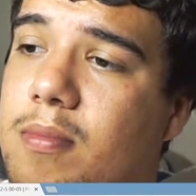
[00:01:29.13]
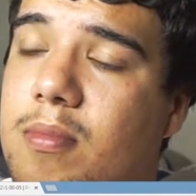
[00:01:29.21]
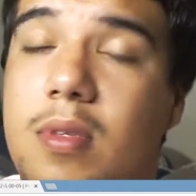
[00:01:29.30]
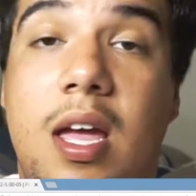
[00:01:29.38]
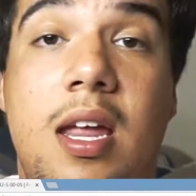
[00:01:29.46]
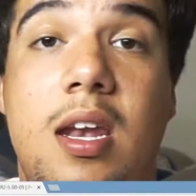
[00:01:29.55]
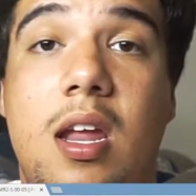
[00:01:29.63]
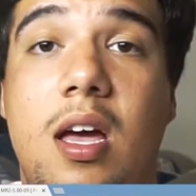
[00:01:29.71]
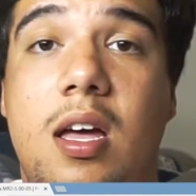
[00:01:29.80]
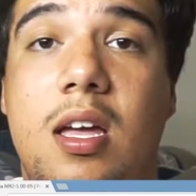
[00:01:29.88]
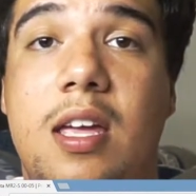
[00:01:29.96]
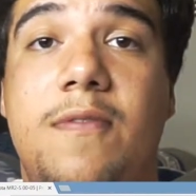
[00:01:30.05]

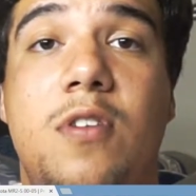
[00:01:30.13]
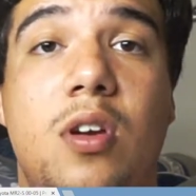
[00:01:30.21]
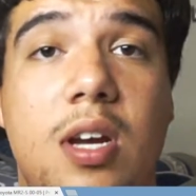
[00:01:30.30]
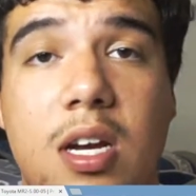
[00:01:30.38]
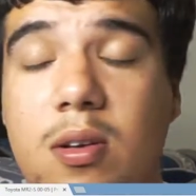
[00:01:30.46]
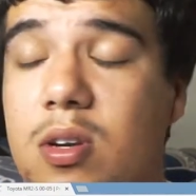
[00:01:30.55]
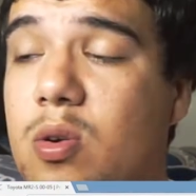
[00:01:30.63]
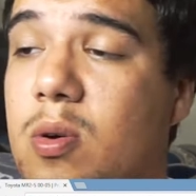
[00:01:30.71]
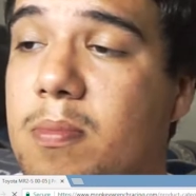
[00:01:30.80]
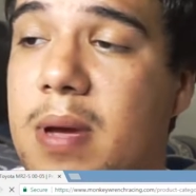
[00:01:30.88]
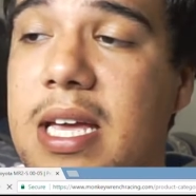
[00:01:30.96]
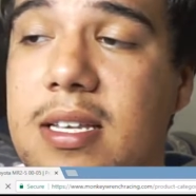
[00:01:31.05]
If you're gonna do a
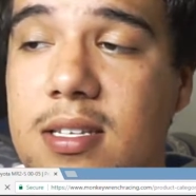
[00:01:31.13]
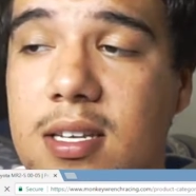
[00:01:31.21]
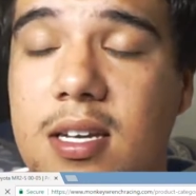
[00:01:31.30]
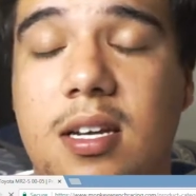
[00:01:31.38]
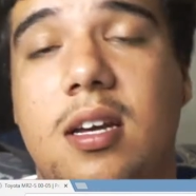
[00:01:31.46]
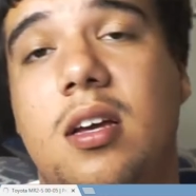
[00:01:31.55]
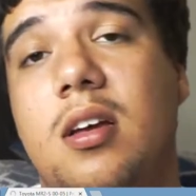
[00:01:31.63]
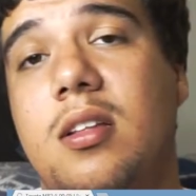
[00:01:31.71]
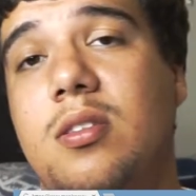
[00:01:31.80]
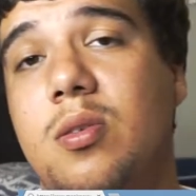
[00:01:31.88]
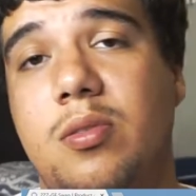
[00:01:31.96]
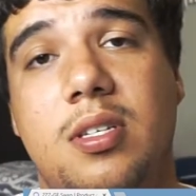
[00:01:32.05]
basic
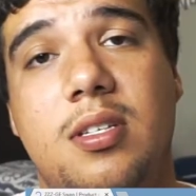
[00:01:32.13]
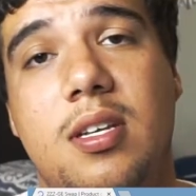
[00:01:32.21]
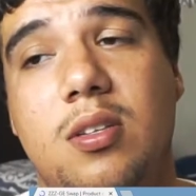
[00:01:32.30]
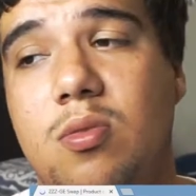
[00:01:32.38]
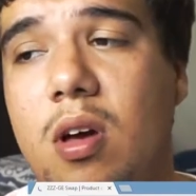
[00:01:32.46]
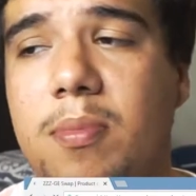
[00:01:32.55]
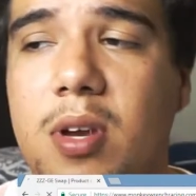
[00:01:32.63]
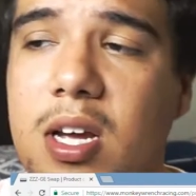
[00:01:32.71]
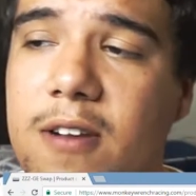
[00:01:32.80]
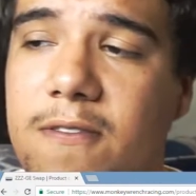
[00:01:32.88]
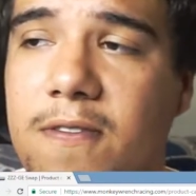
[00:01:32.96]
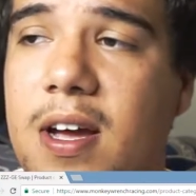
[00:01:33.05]
2cc swap, you're
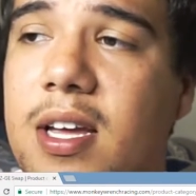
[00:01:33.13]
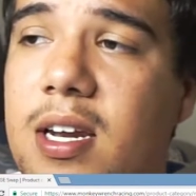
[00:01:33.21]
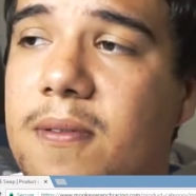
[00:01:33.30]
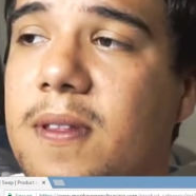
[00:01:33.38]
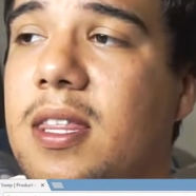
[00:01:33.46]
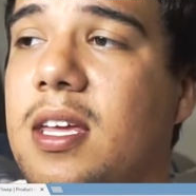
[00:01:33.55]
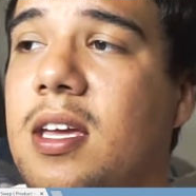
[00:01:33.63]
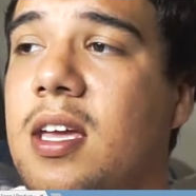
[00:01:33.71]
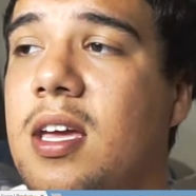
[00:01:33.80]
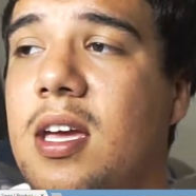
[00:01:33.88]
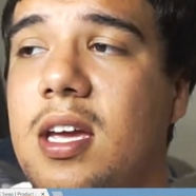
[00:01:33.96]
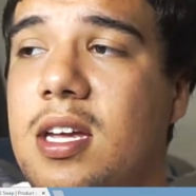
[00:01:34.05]
gonna find everything
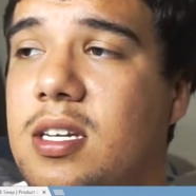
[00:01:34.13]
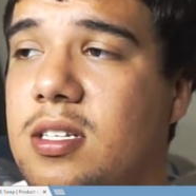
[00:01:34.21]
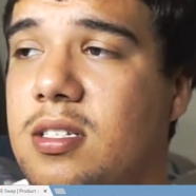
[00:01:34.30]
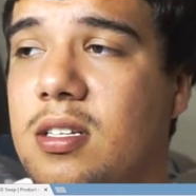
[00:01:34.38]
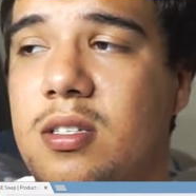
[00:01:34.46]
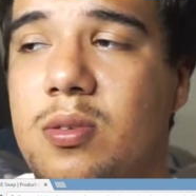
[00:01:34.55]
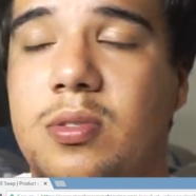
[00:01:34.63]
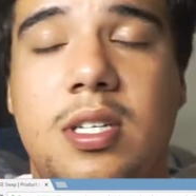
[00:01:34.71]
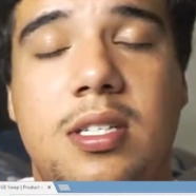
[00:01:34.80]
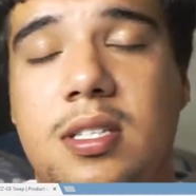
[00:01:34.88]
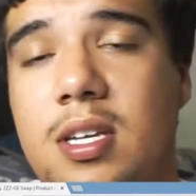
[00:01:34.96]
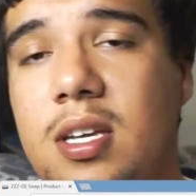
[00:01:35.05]
in just a
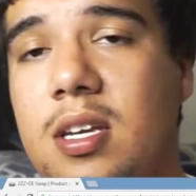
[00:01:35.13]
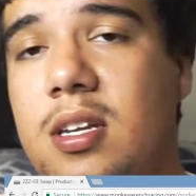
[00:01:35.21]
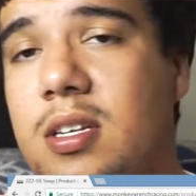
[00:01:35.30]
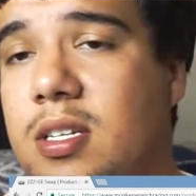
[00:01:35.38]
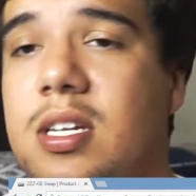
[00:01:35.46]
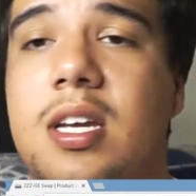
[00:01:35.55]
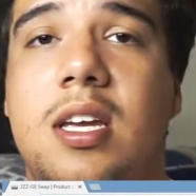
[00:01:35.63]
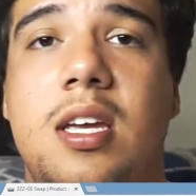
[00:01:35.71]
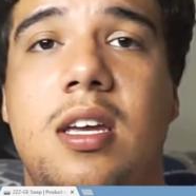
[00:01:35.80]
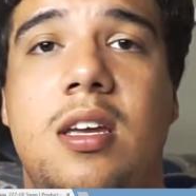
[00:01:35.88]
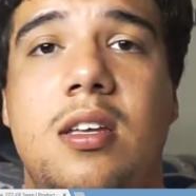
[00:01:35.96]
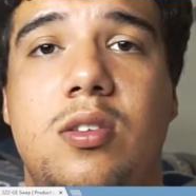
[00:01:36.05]
2cc
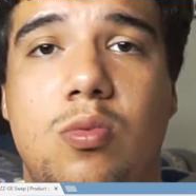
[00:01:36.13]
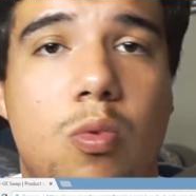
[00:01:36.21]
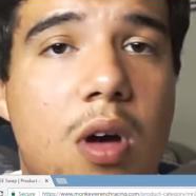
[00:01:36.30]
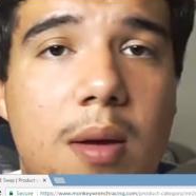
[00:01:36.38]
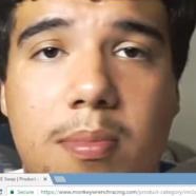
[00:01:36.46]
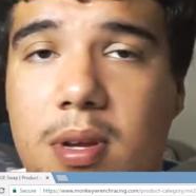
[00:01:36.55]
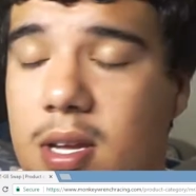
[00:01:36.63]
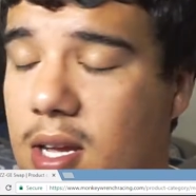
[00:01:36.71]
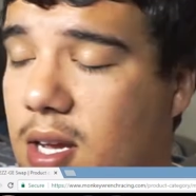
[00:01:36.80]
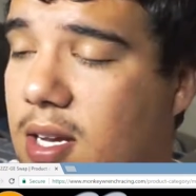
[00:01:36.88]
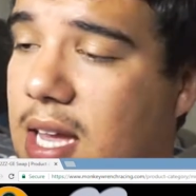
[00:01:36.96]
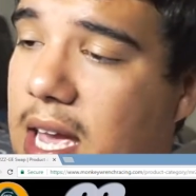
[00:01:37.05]
GE swap
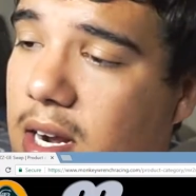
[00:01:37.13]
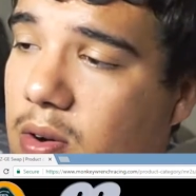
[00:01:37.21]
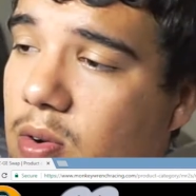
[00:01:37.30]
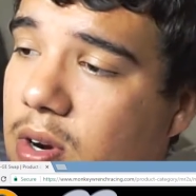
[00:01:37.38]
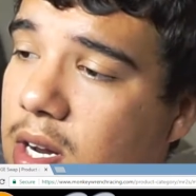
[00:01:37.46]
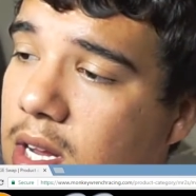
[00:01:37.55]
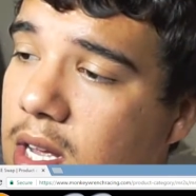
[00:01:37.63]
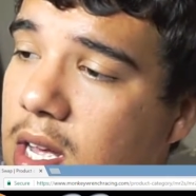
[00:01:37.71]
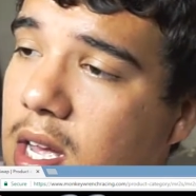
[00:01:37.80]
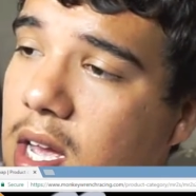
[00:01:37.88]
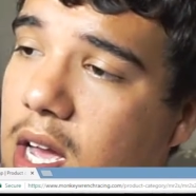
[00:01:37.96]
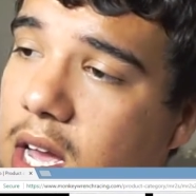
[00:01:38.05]
category.
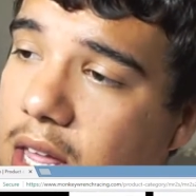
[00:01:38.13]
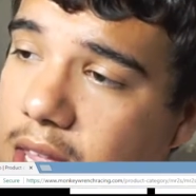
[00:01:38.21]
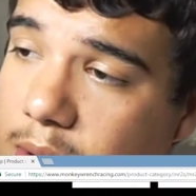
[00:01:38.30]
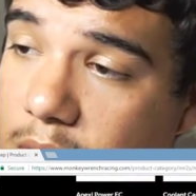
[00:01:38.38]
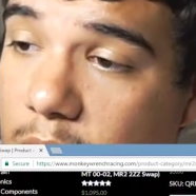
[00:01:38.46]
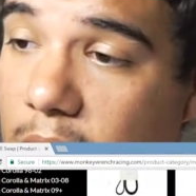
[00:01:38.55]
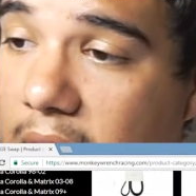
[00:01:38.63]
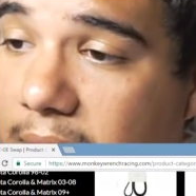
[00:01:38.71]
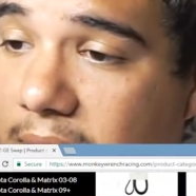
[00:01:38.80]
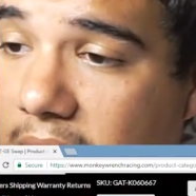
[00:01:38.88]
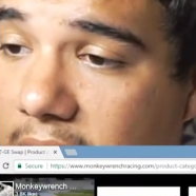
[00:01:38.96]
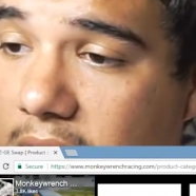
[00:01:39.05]
There you have
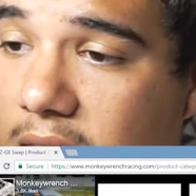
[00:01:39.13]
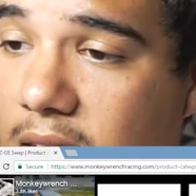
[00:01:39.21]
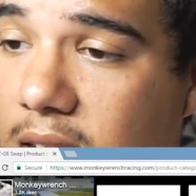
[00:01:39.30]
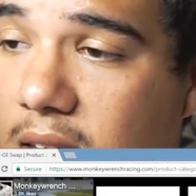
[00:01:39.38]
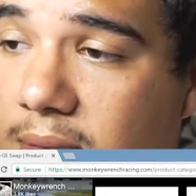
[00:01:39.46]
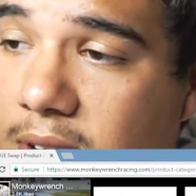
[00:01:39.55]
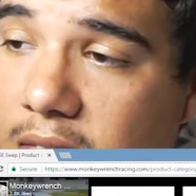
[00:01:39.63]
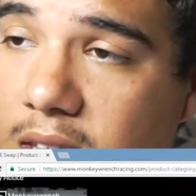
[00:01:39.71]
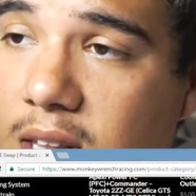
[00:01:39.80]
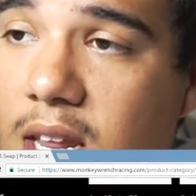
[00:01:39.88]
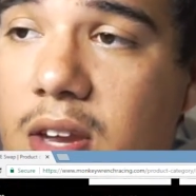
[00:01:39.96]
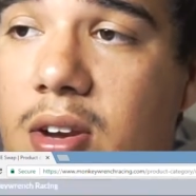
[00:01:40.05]

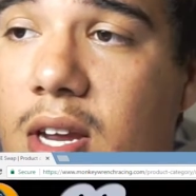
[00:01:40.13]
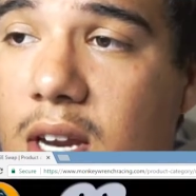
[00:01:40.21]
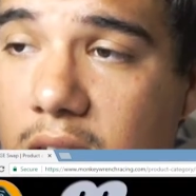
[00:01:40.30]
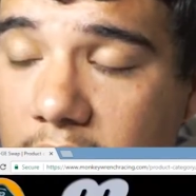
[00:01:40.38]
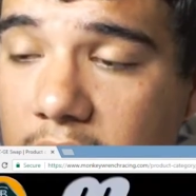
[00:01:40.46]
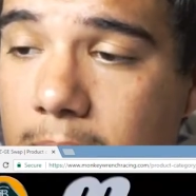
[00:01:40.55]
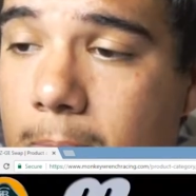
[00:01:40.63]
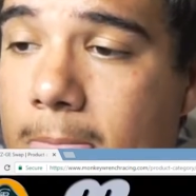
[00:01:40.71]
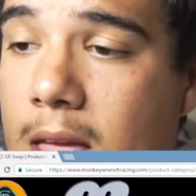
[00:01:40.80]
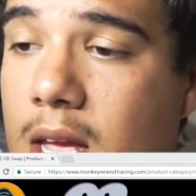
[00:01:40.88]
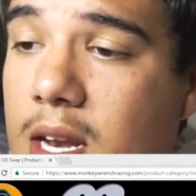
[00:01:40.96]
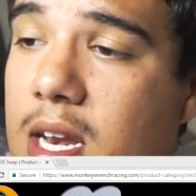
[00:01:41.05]
everything that you're gonna need.
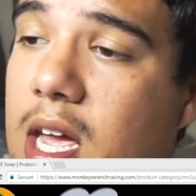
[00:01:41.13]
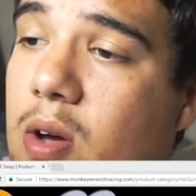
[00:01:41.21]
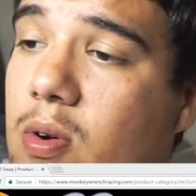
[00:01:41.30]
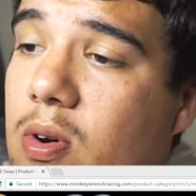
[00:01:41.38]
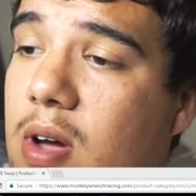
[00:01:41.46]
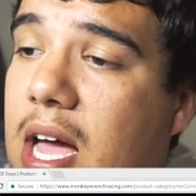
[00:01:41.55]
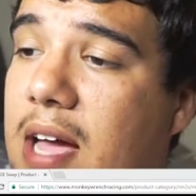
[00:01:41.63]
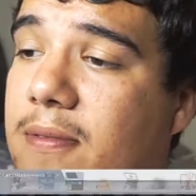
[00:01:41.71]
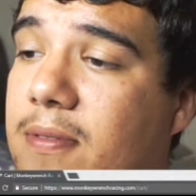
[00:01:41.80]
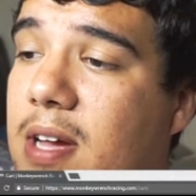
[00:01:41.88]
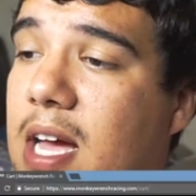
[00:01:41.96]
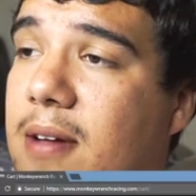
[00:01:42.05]
Now I
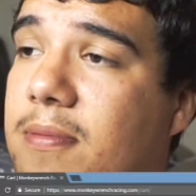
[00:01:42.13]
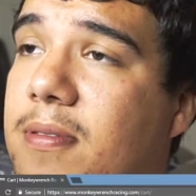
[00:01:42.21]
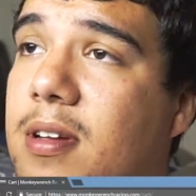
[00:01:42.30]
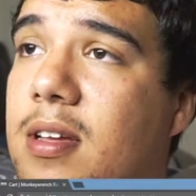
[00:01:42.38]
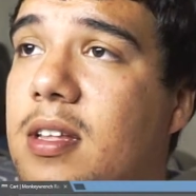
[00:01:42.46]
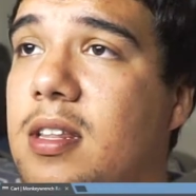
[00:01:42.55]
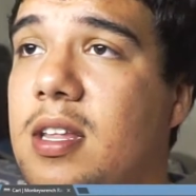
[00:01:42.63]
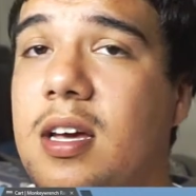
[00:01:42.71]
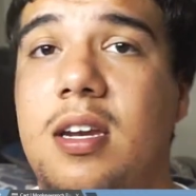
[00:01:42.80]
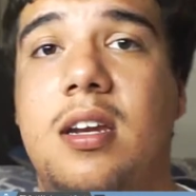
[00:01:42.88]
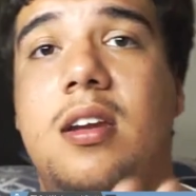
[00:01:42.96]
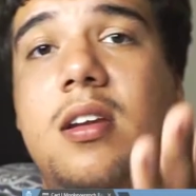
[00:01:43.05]
have done
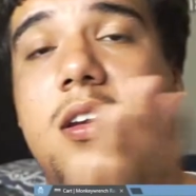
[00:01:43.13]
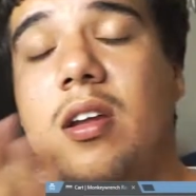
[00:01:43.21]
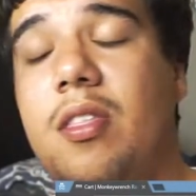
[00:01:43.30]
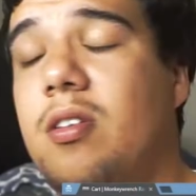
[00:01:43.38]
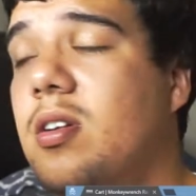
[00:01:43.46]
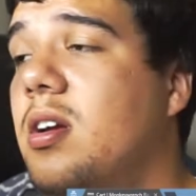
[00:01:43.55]
in another